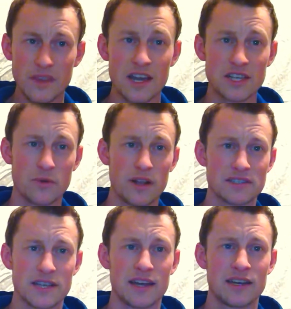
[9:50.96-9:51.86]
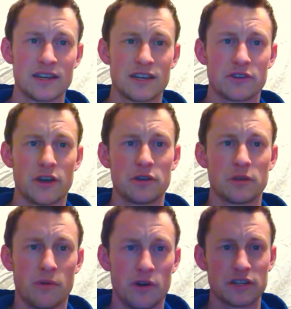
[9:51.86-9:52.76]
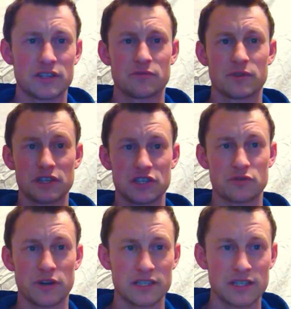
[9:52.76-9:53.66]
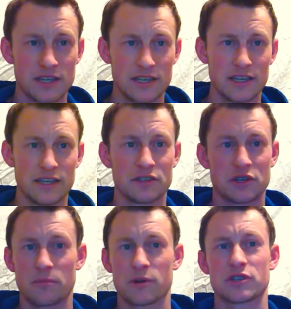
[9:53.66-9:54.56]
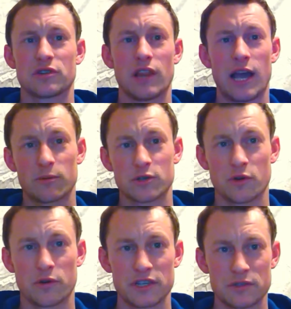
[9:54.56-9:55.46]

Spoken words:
as well as that, grounding and bonding is really strict in commercial laboratories.